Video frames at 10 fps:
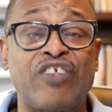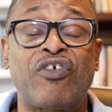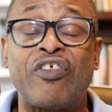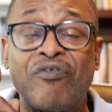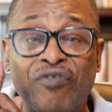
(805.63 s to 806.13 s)
For
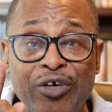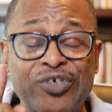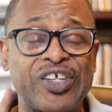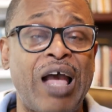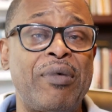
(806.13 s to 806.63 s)
the
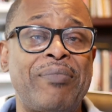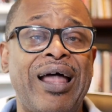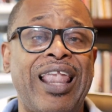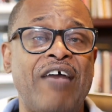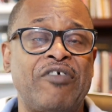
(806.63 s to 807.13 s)
first time in my
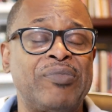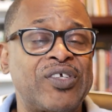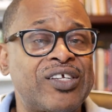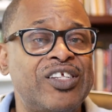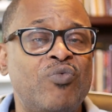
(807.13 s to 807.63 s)
life, I'm
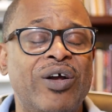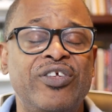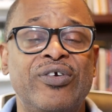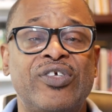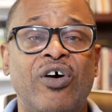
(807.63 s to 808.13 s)
61
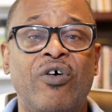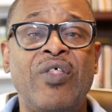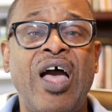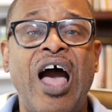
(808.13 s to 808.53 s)
years old.